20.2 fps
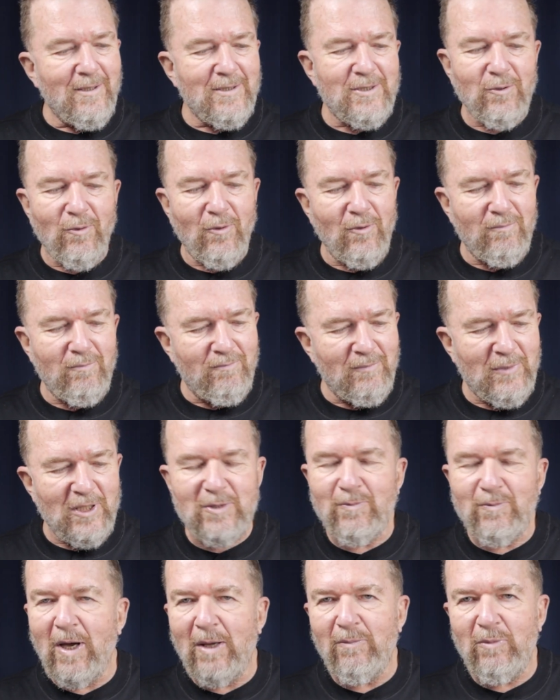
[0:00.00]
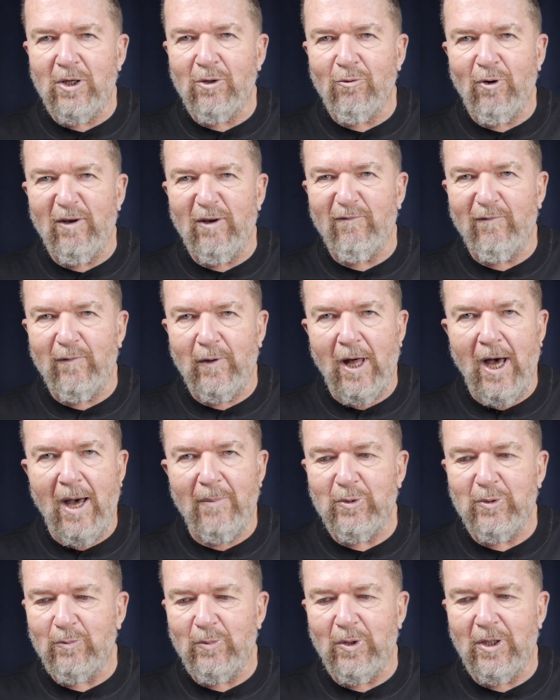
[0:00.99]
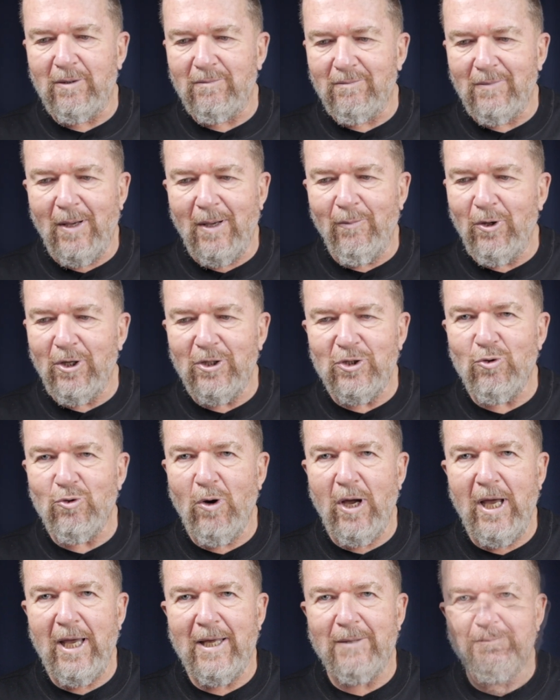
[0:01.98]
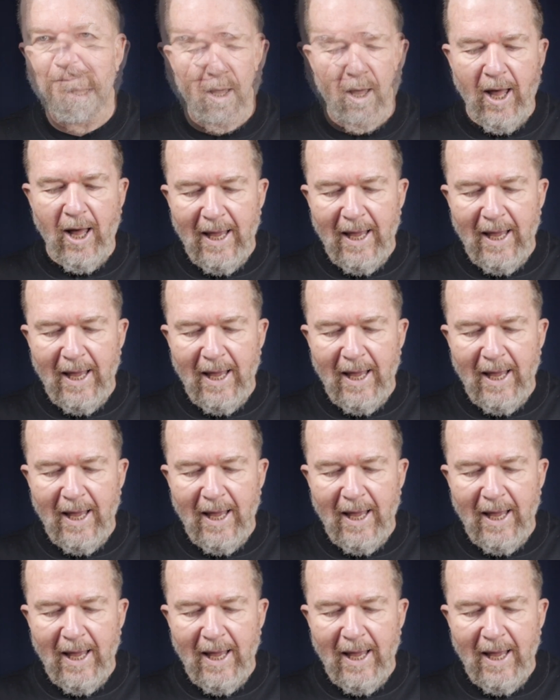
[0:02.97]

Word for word: So this might be a great flop, but I'm going to try it.